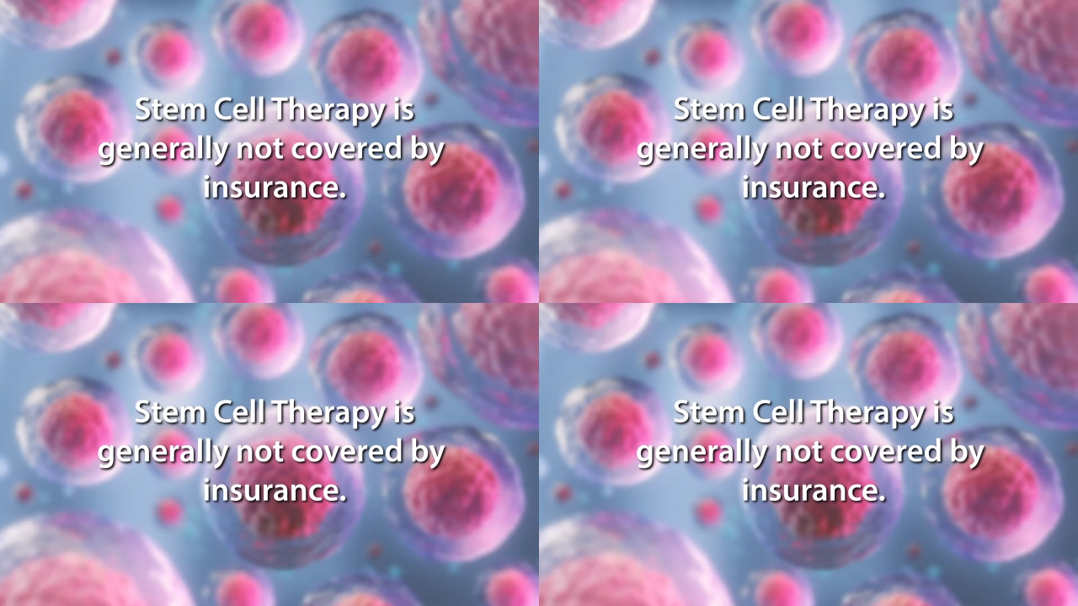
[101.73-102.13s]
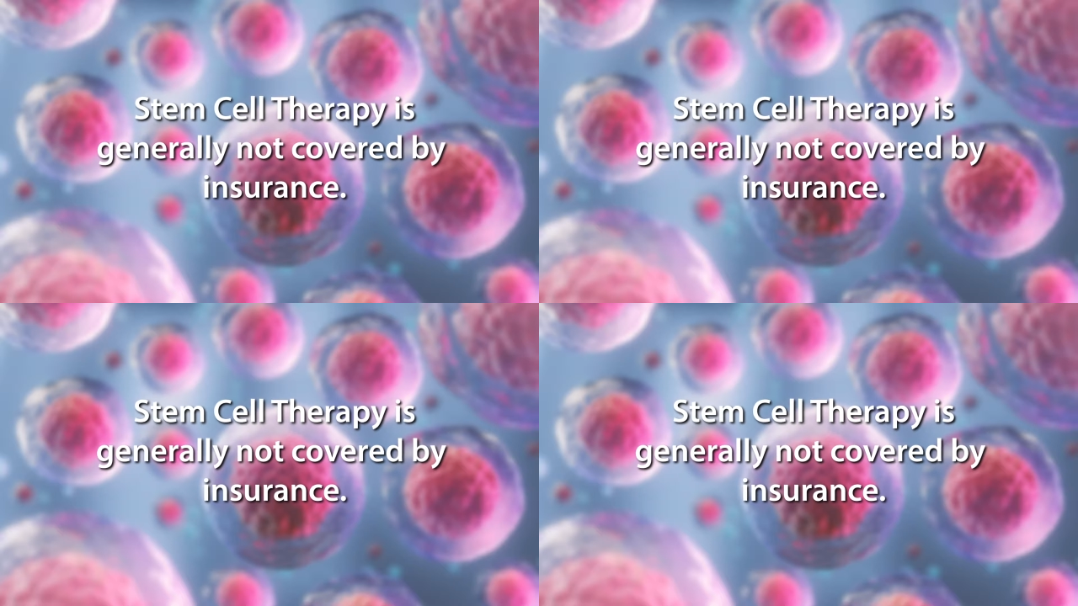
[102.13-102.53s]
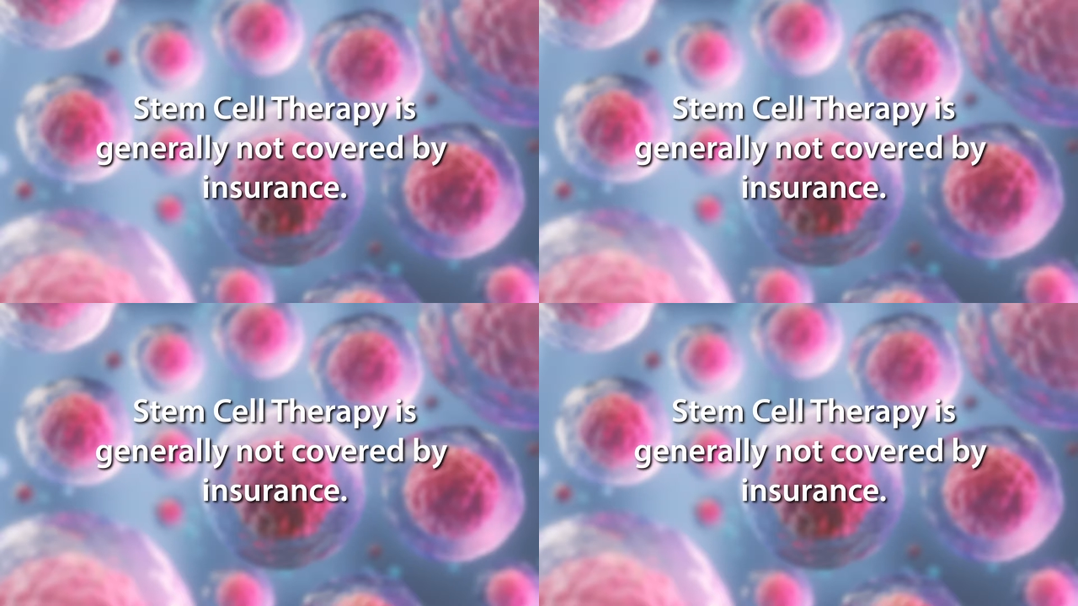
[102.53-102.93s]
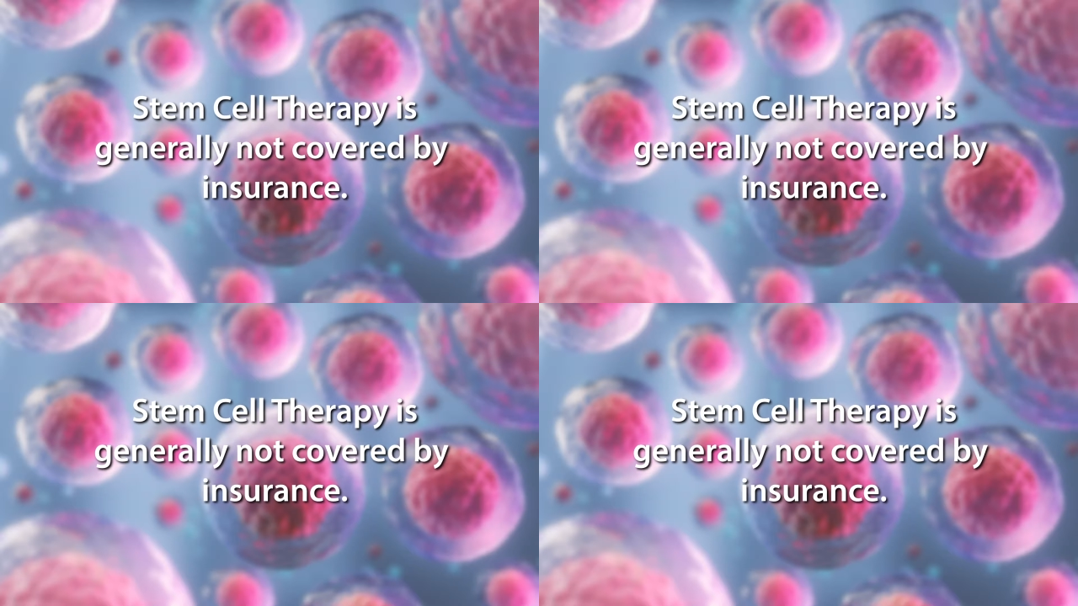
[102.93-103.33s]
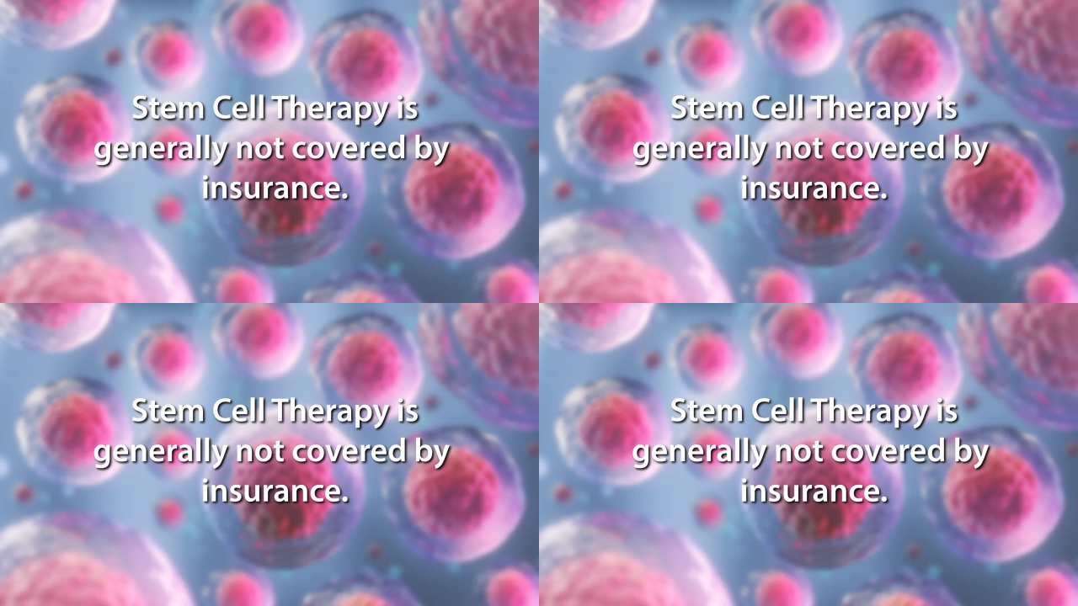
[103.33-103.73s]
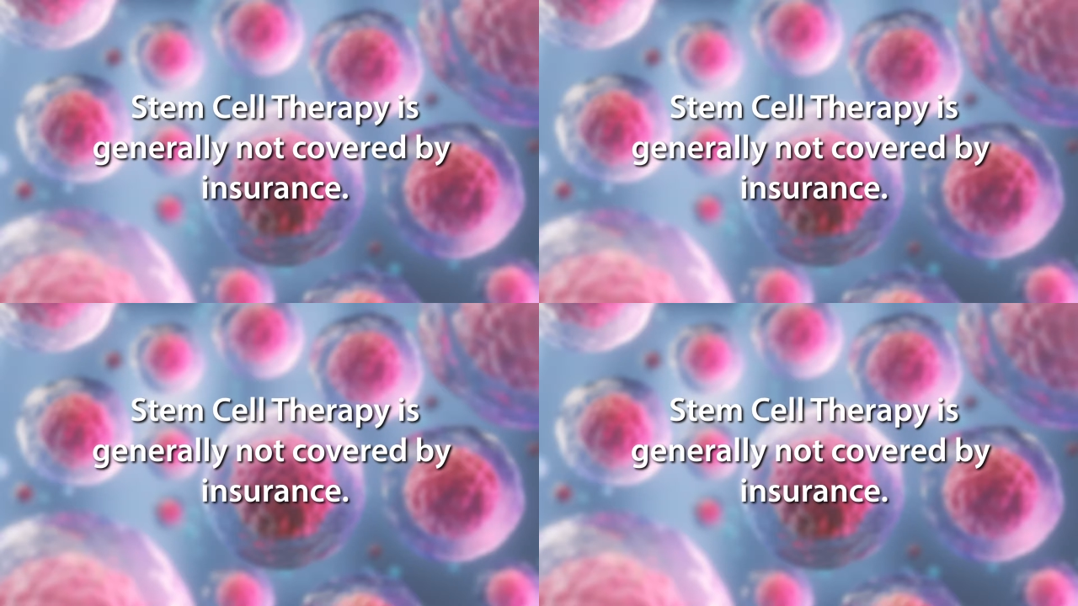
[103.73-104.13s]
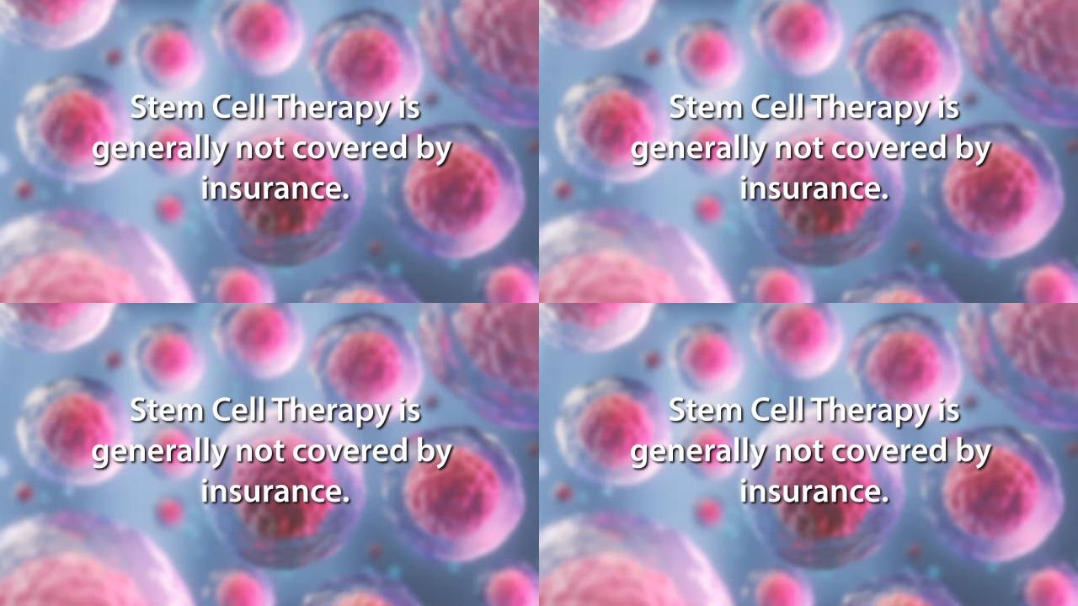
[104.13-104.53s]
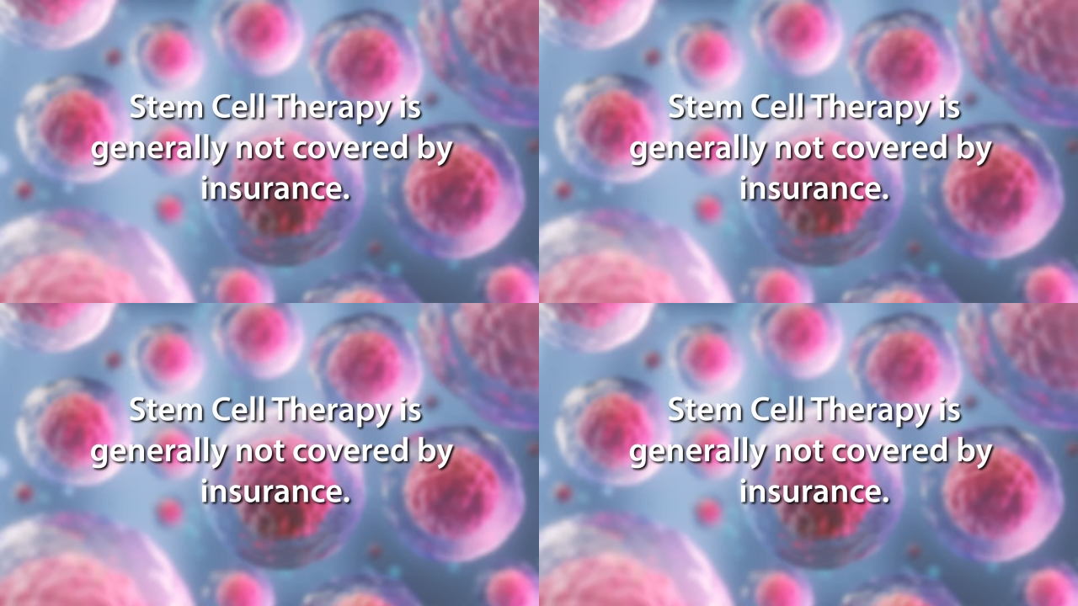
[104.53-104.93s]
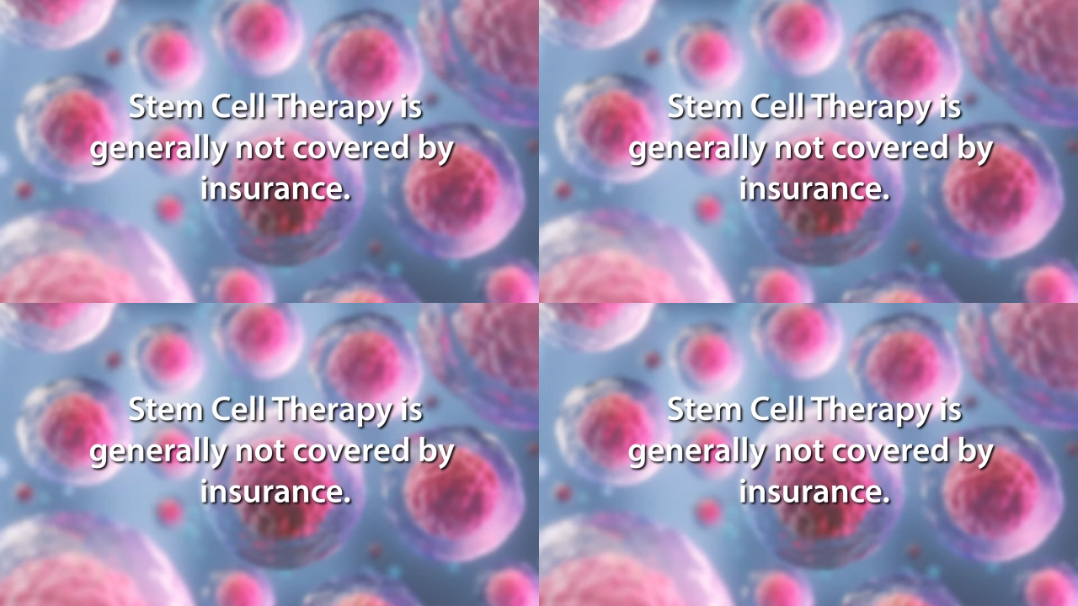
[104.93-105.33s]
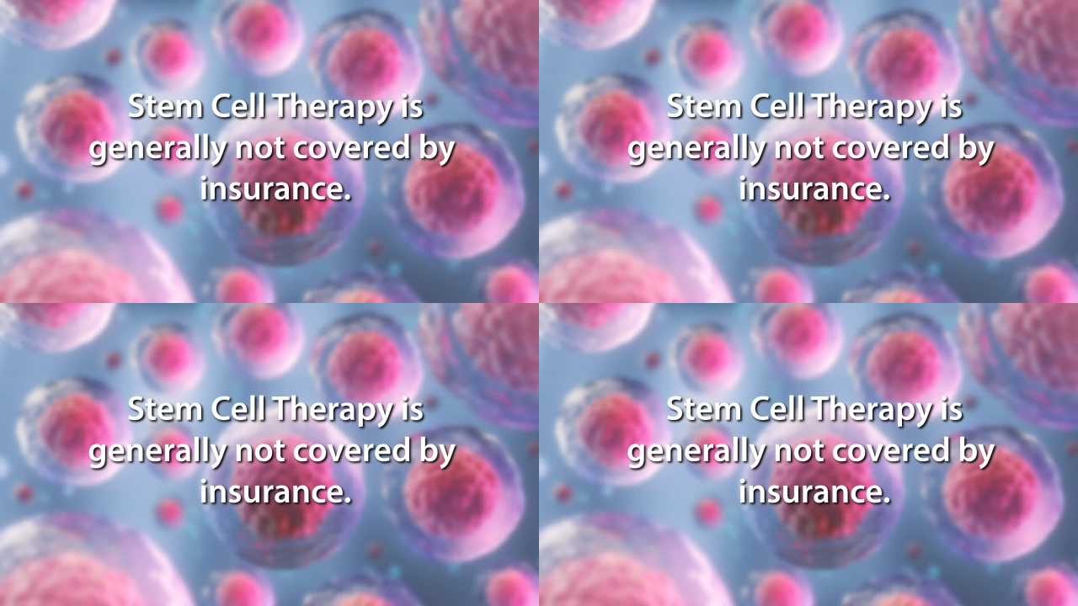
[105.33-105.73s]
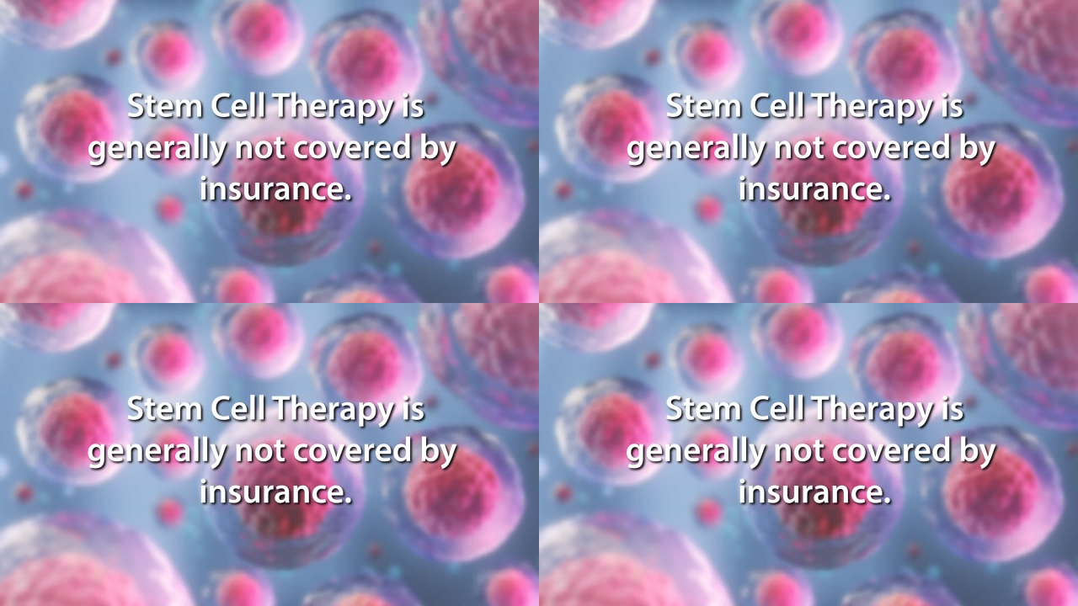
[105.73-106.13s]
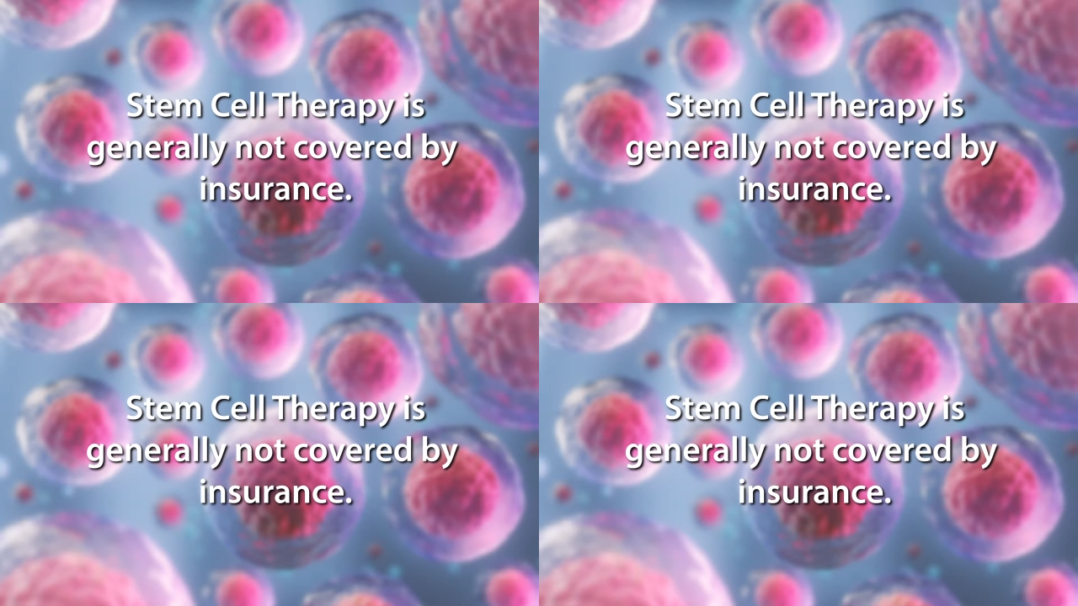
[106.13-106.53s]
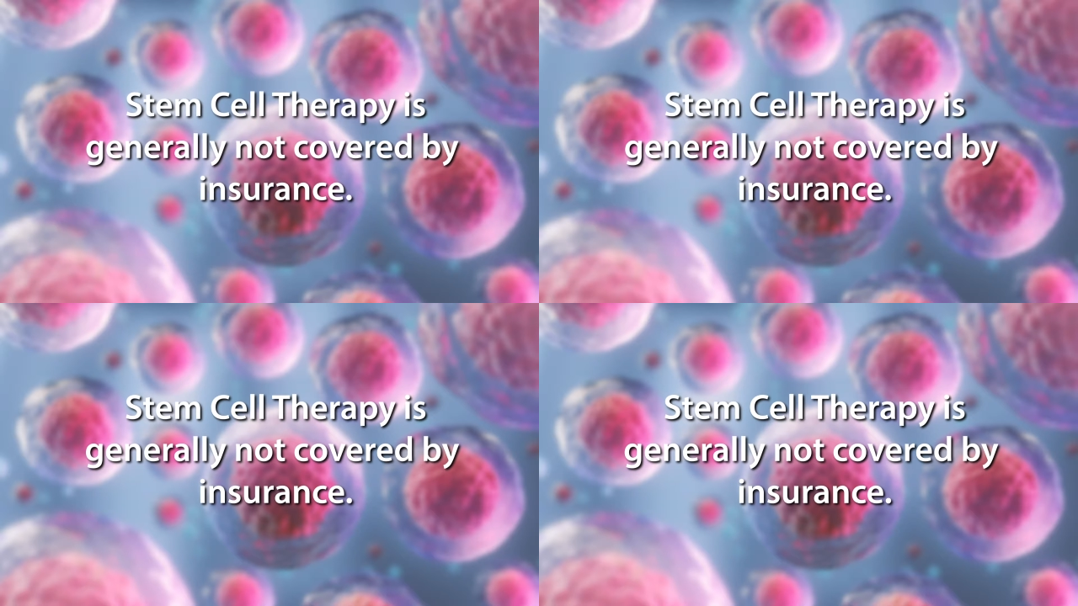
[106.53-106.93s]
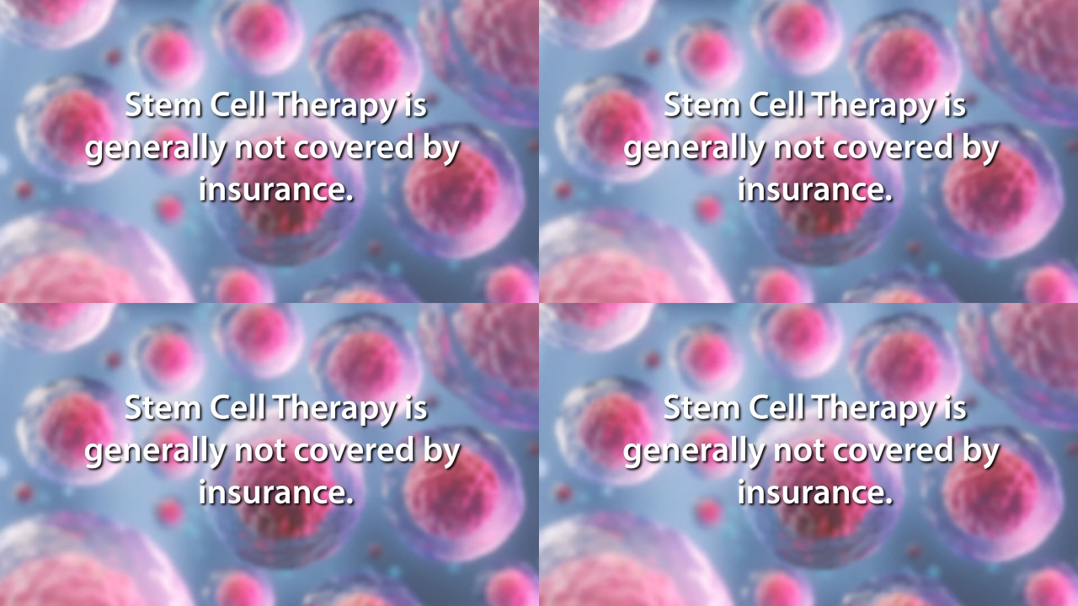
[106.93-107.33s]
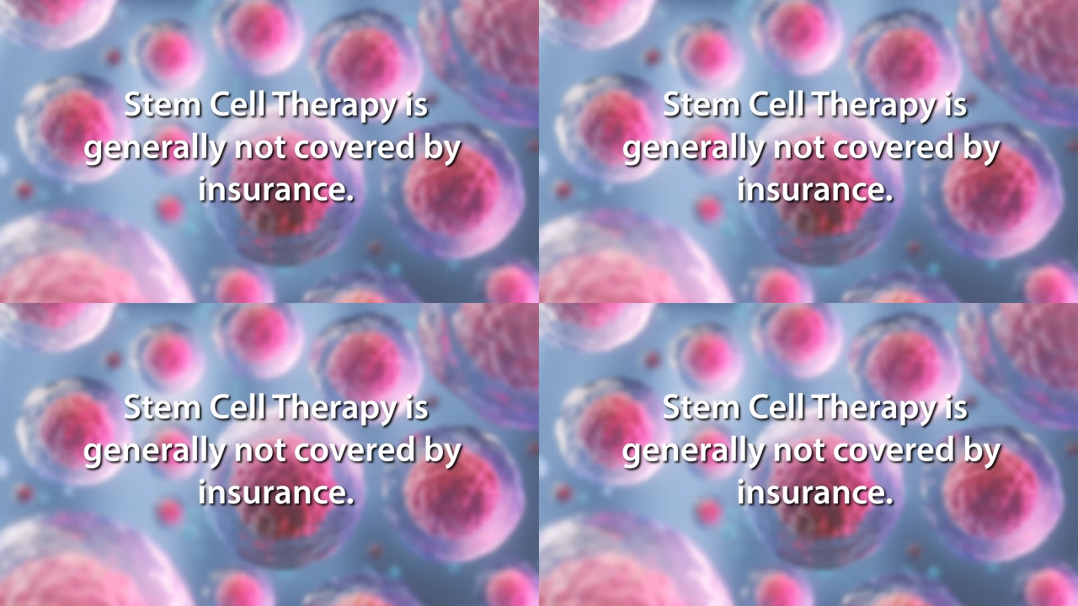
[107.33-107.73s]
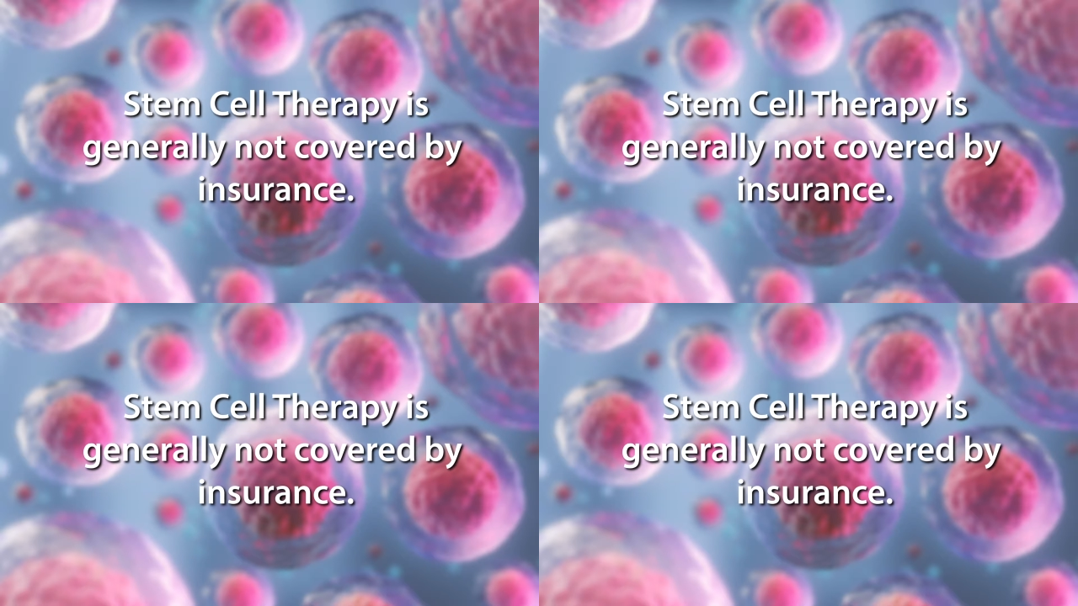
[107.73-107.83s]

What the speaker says: [unreadable: no face in view]